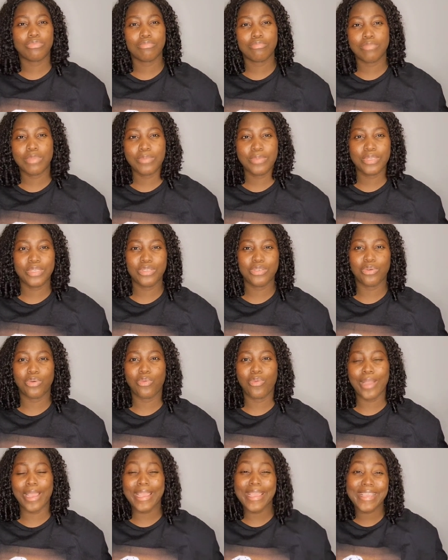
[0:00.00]
maybe your
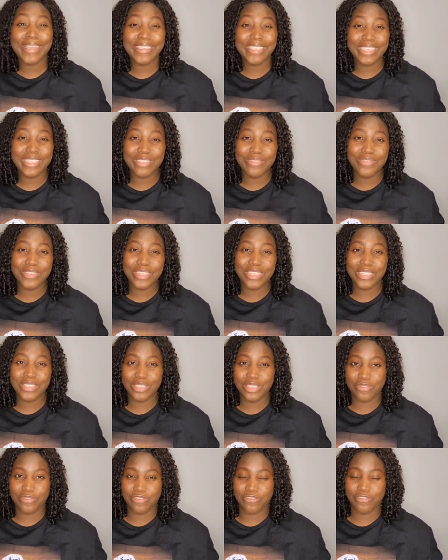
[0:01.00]
WAEC certificate
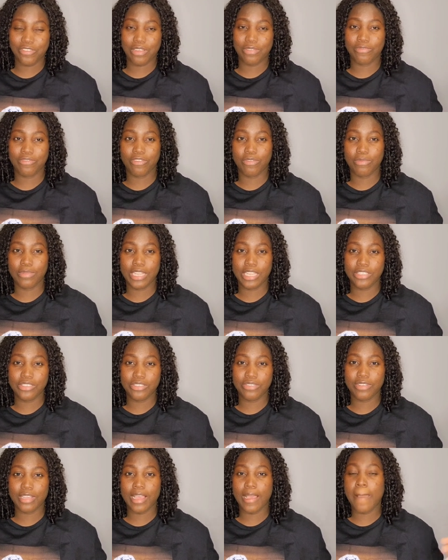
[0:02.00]
if you're from
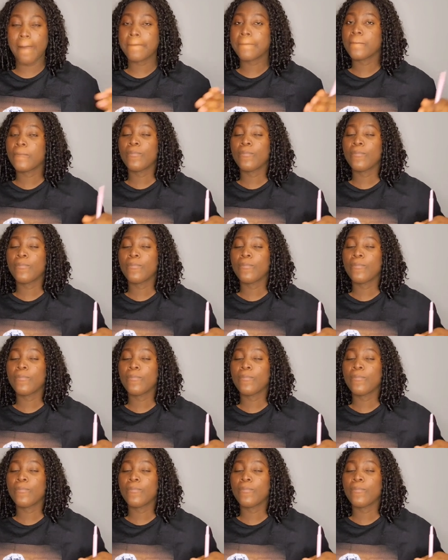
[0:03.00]
Nigeria,